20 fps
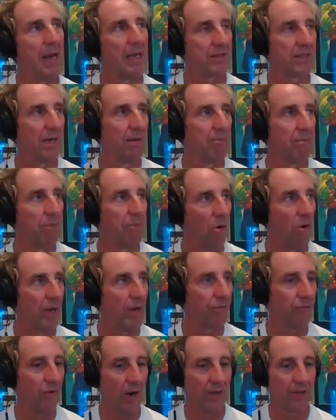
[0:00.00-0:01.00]
at some
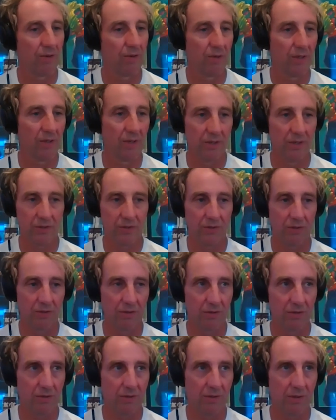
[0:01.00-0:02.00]
point, farther in
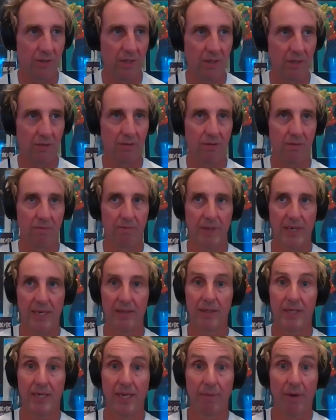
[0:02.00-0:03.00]
rehearsals, you know,
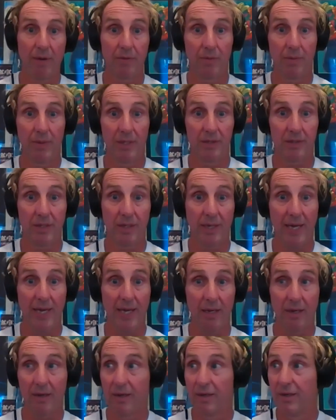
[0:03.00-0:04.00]
Ben came up to me and said,
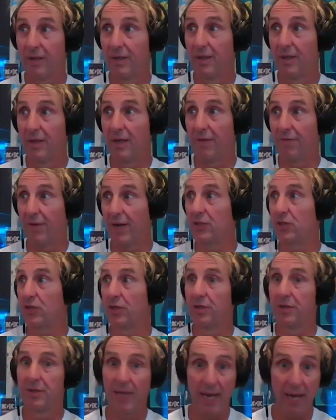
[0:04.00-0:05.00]
"Hey, if I
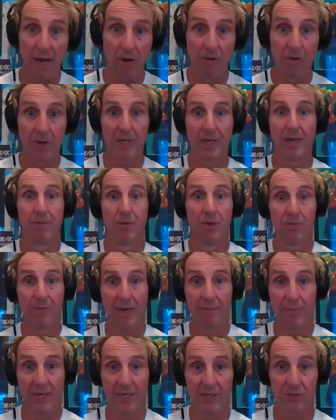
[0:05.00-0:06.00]
turn down, can I
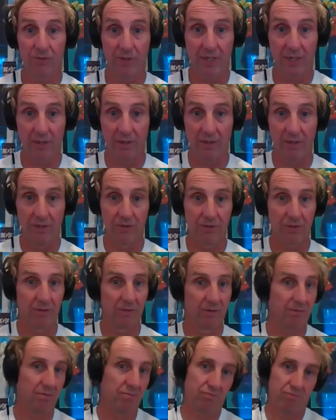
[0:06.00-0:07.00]
move my bass rate
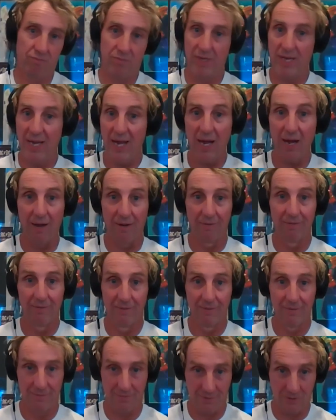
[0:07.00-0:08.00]
closer?" Yeah,
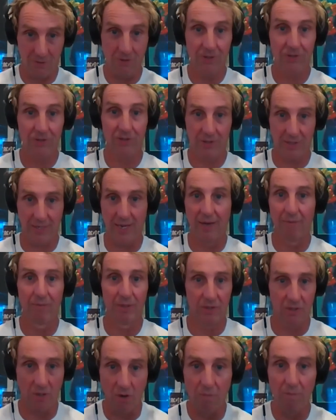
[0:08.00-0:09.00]
of course you
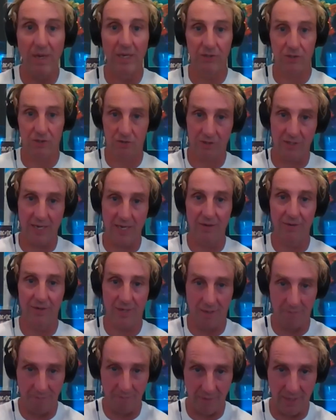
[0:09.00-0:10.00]
can, but don't mess your
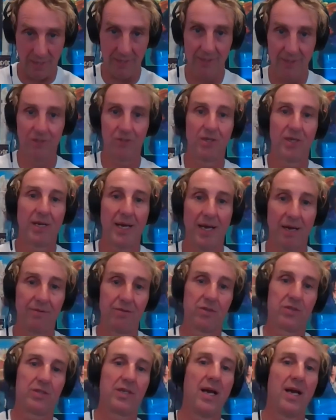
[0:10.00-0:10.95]
sound up. I need you to have